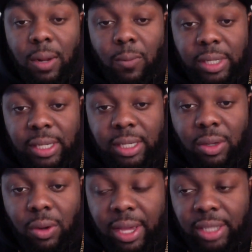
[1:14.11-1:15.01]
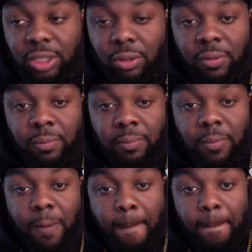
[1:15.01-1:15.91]
We need to go ahead and show them
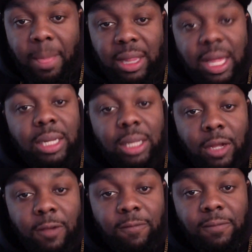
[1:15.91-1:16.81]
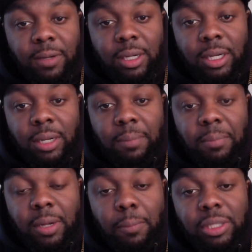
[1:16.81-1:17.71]
a lot of love
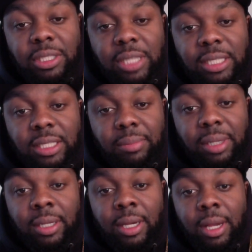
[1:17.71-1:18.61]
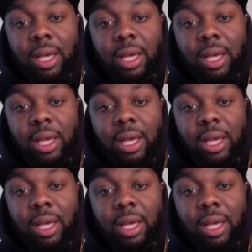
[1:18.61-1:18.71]
and appreciation, man.